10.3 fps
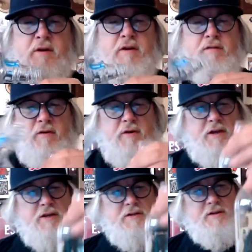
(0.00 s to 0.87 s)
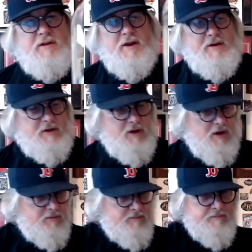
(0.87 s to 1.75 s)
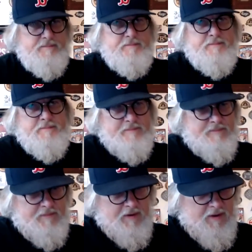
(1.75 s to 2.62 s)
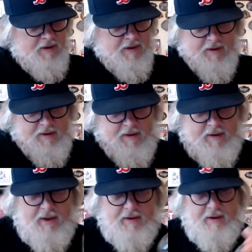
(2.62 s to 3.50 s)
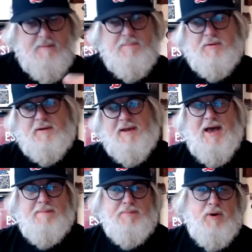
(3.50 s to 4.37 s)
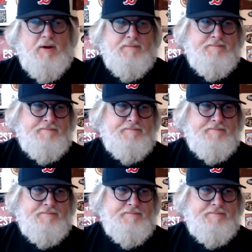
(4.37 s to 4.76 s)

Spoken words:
It's very easy. There you go. And then you put the cap on.